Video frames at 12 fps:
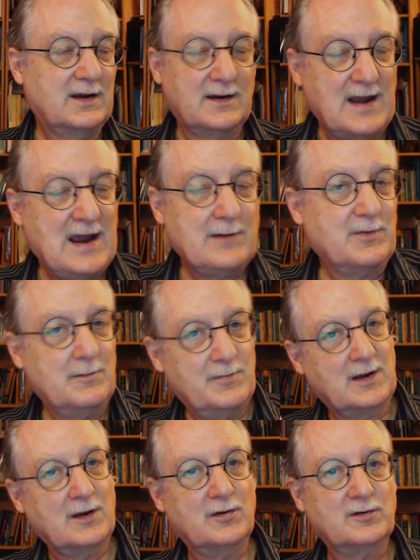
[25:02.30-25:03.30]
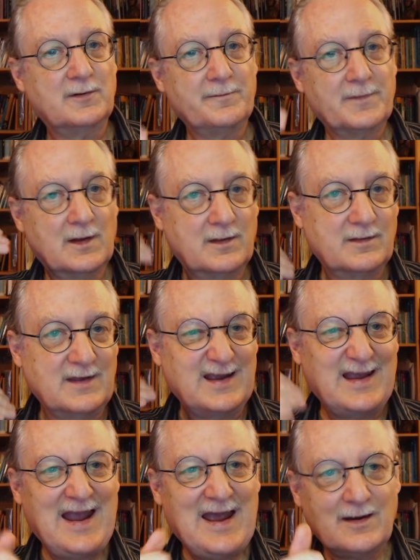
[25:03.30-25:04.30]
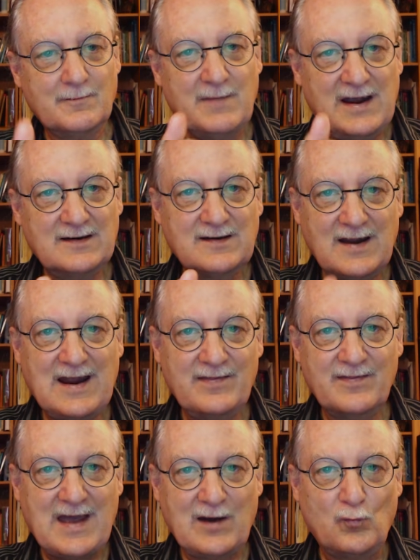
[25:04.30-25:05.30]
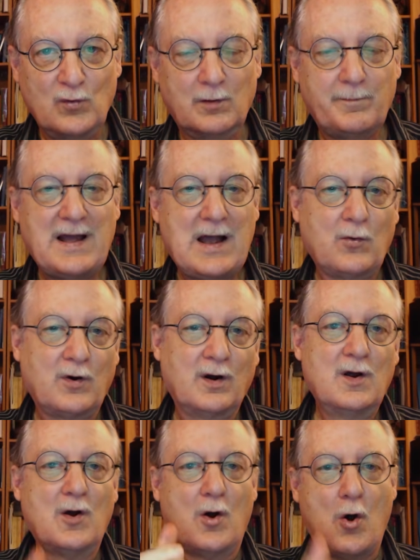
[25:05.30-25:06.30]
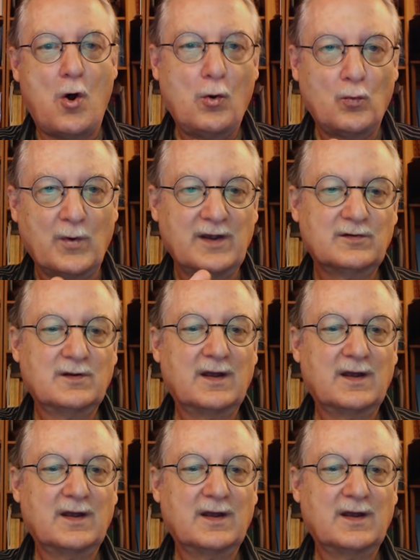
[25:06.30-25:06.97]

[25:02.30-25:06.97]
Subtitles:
can't be, because they can't maintain that willpower always.